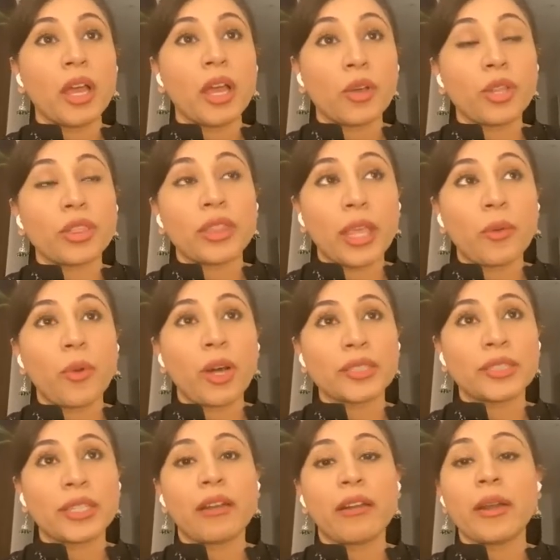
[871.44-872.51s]
Good thing
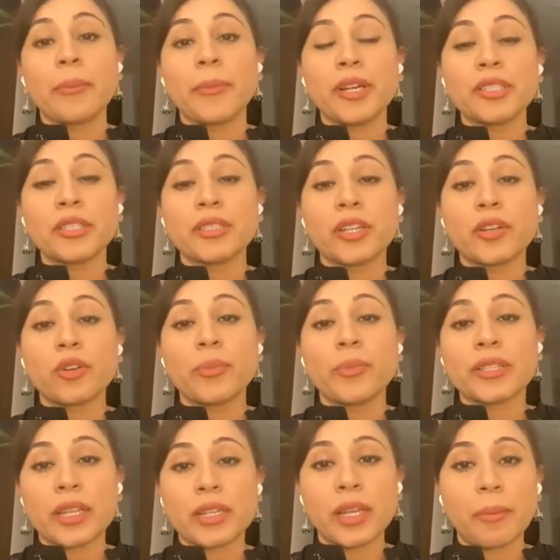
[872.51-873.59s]
was that our emergency room is set up